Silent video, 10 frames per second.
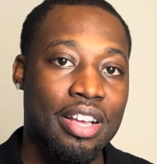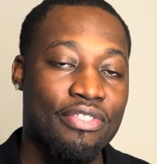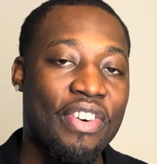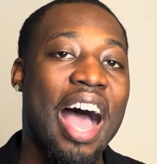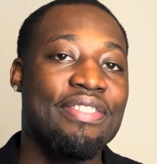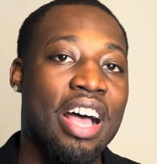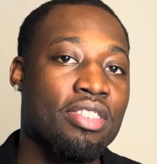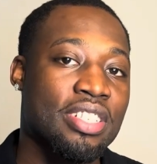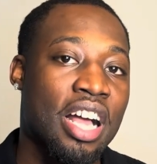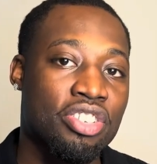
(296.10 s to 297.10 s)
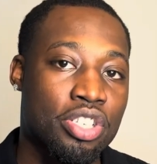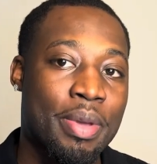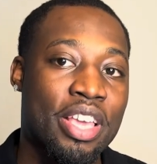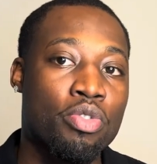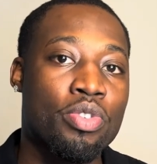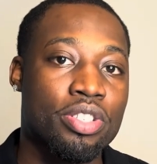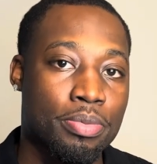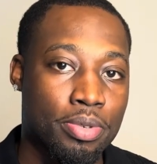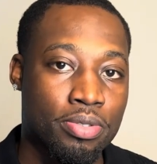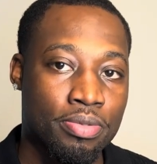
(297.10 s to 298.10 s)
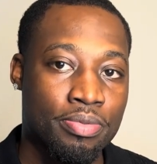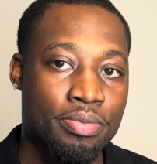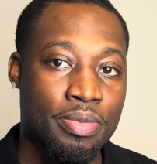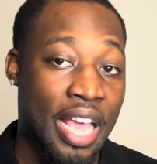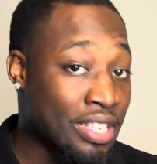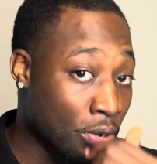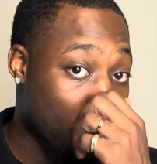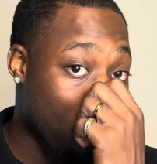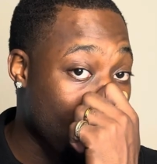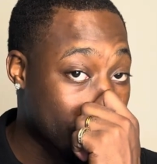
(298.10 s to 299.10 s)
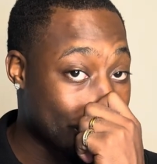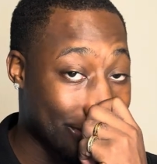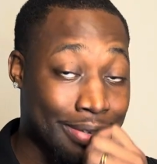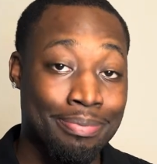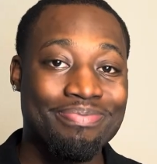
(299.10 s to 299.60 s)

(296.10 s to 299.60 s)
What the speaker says: $5,000 to make it rentable. It's going to cost me